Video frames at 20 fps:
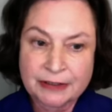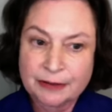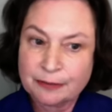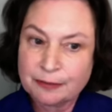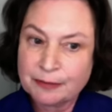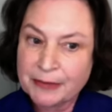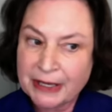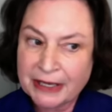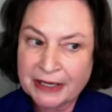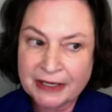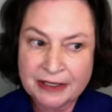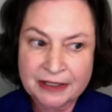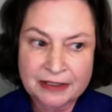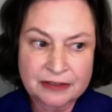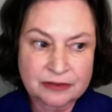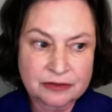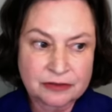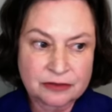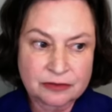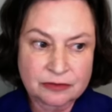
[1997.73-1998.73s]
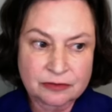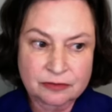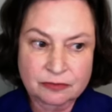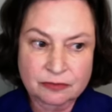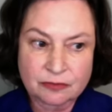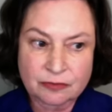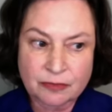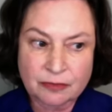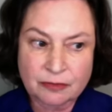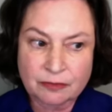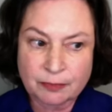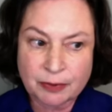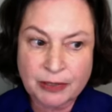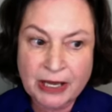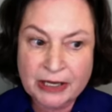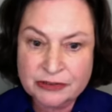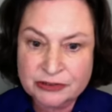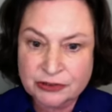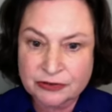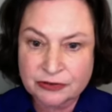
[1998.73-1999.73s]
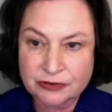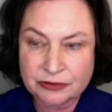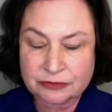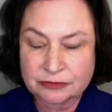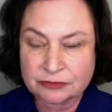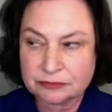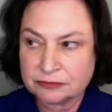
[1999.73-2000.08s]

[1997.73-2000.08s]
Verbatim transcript: made pleasure